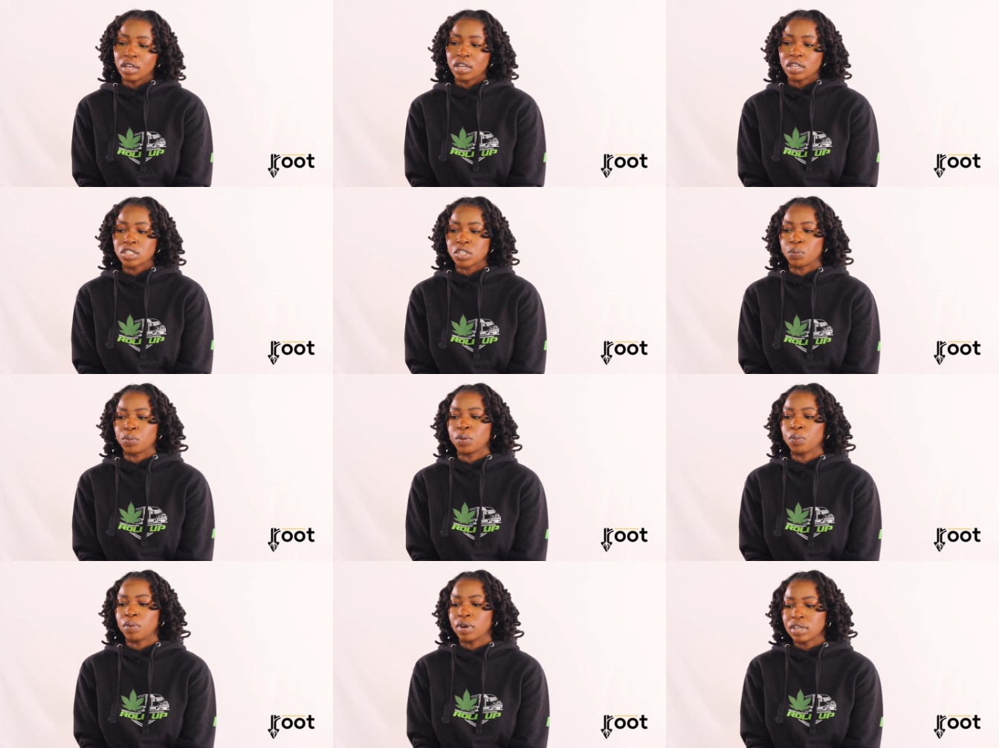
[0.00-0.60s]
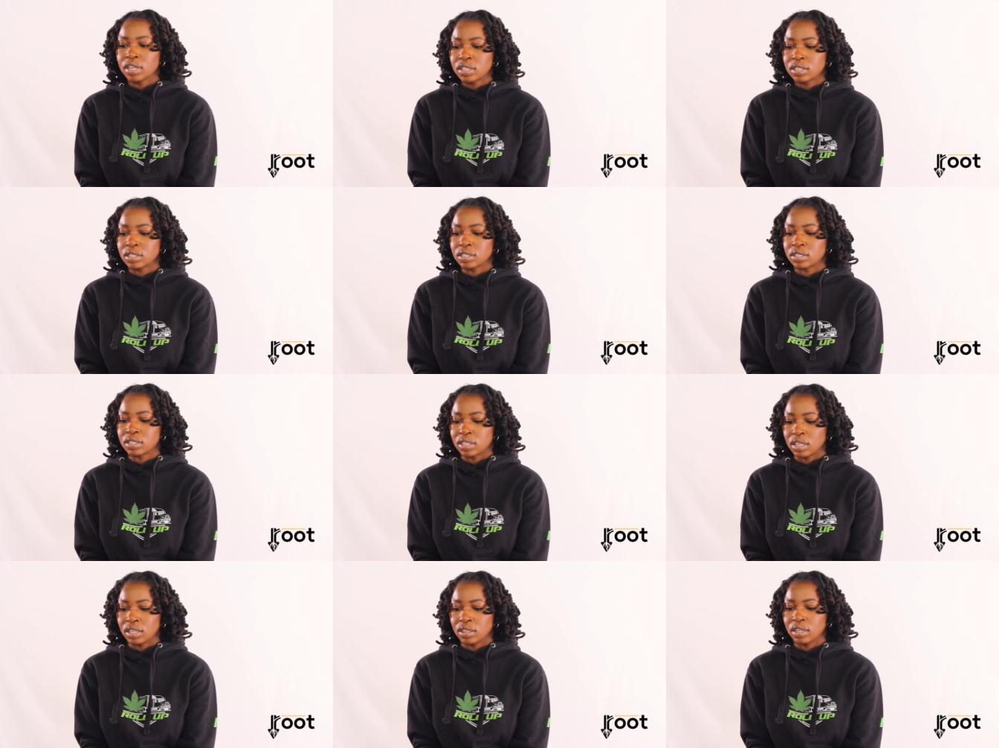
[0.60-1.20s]
So we wanted to
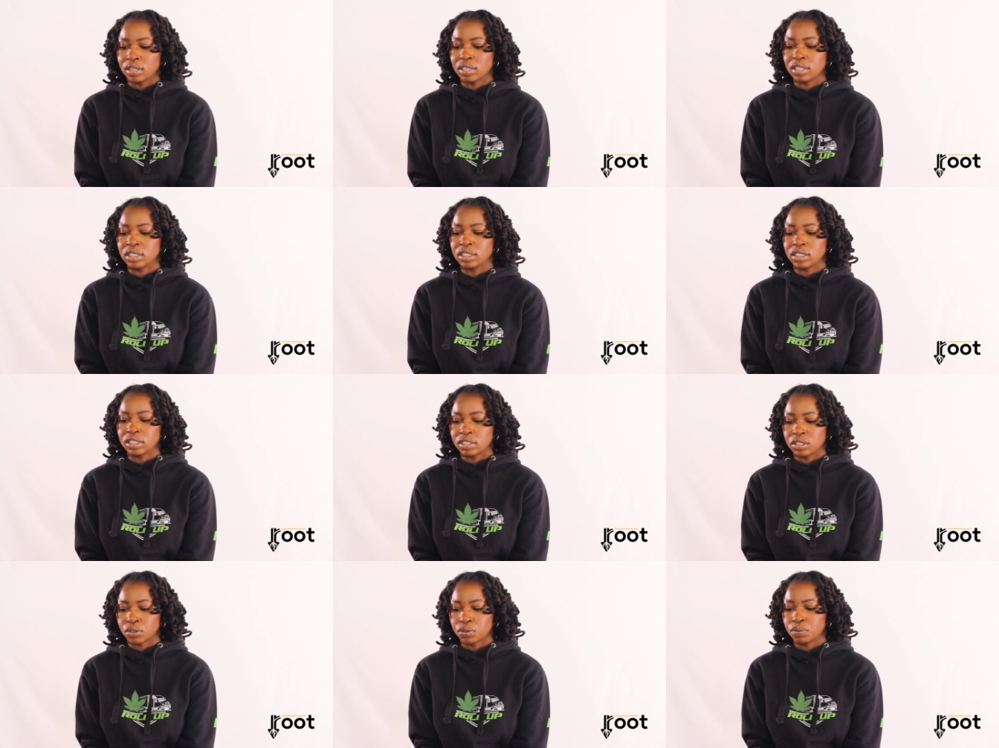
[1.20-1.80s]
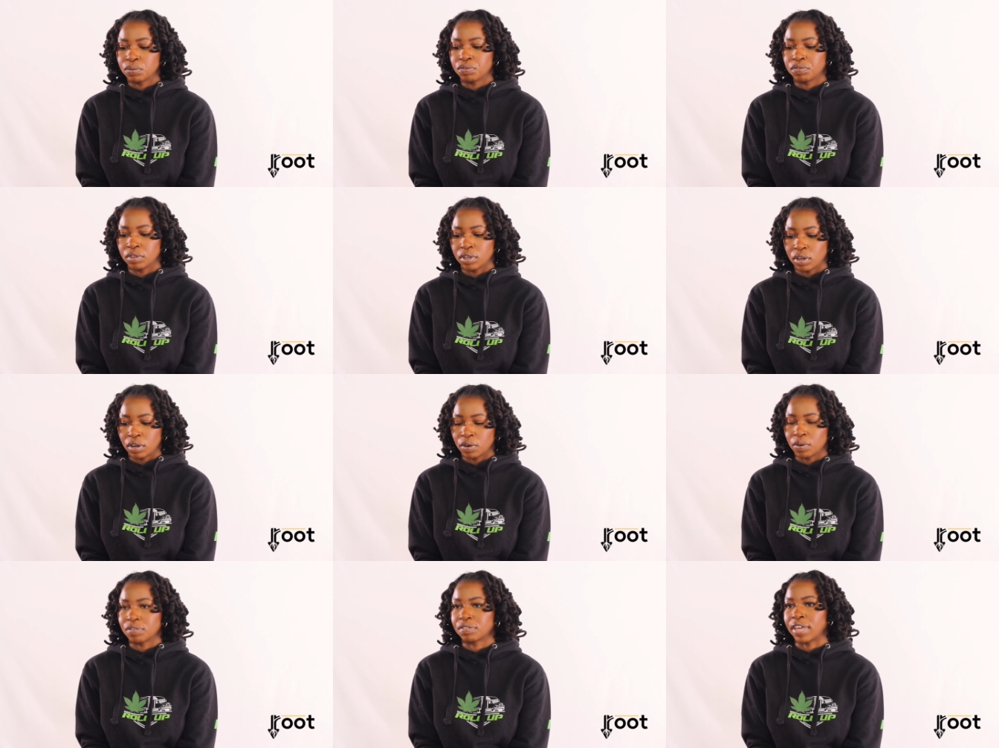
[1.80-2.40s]
see the logistical
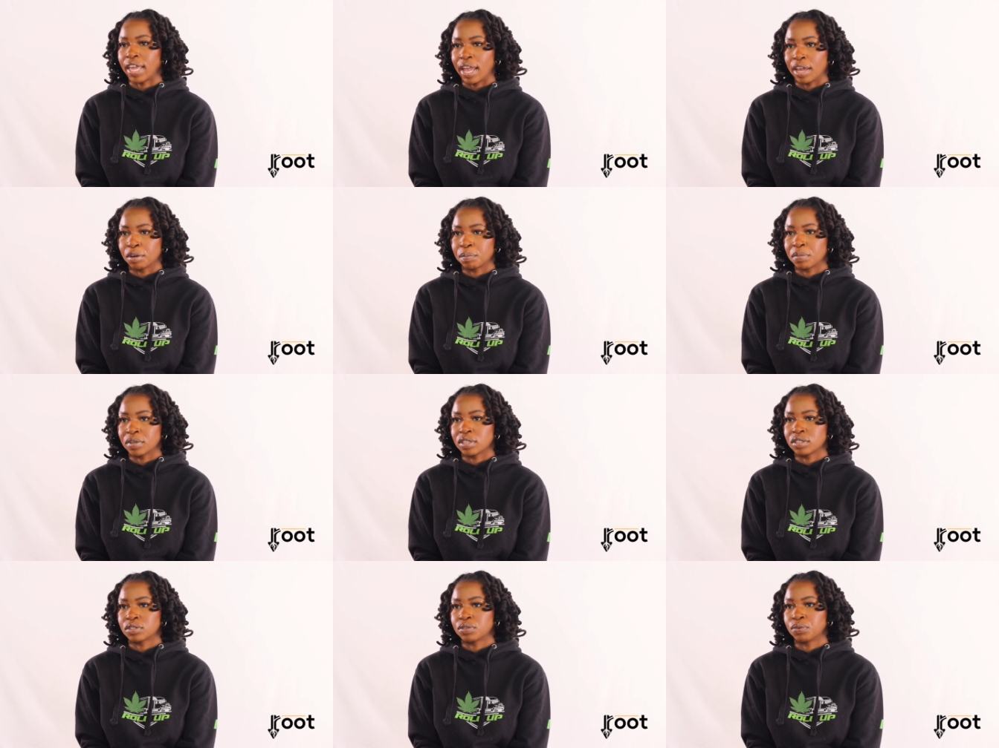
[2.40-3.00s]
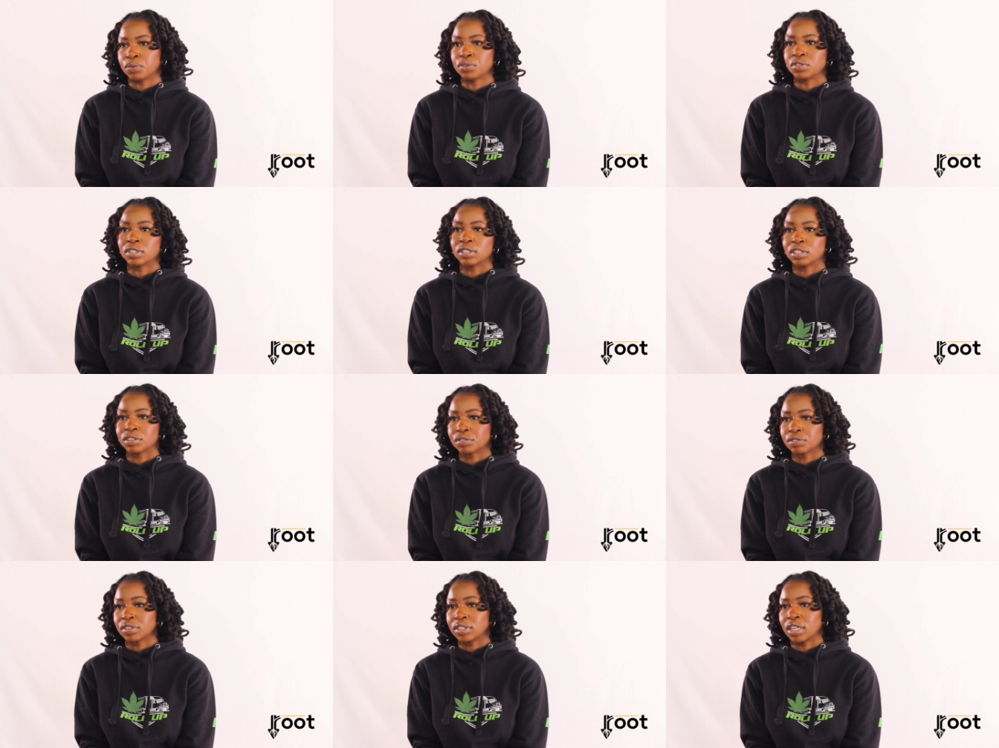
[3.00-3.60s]
flow of cannabis through
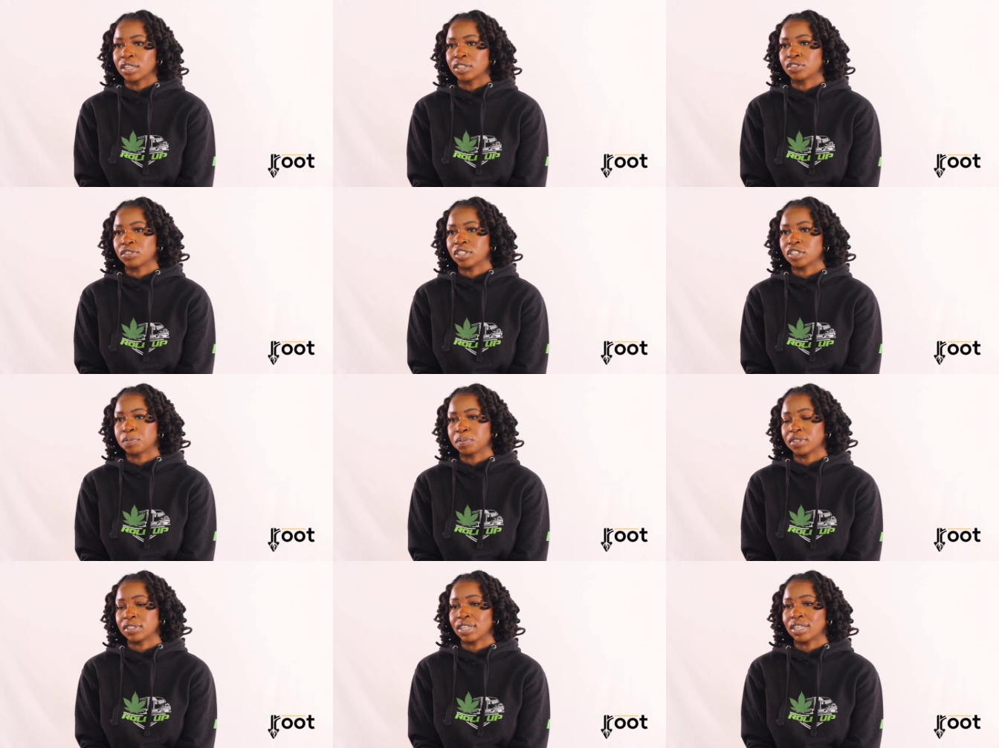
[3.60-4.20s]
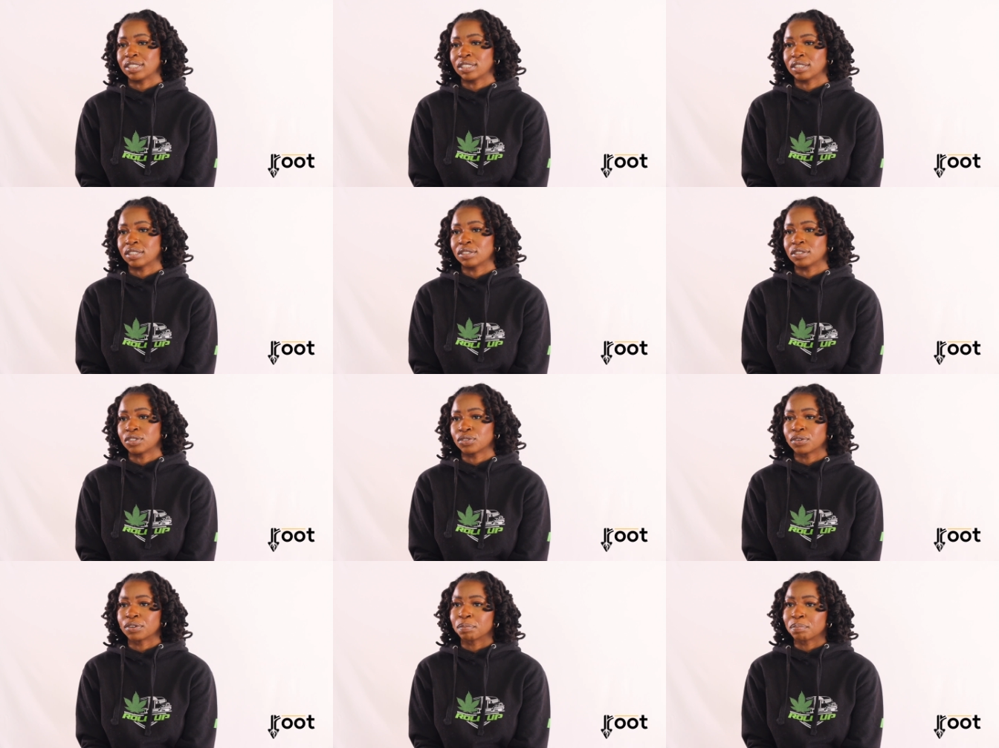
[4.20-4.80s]
delivery and transportation
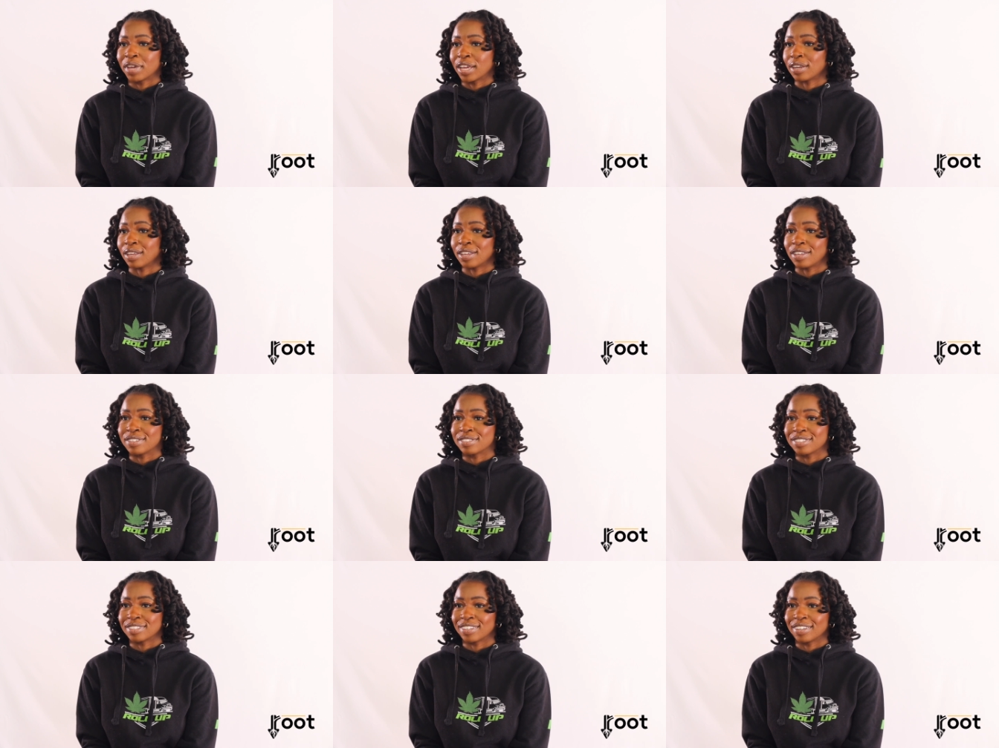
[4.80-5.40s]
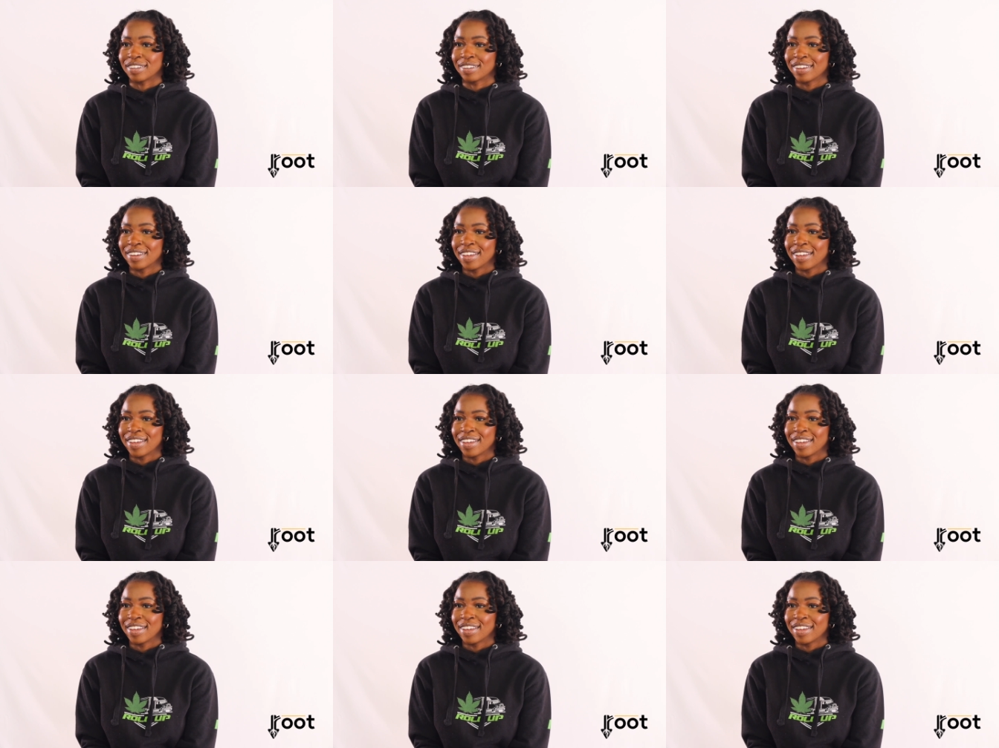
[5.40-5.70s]
sort of made easy.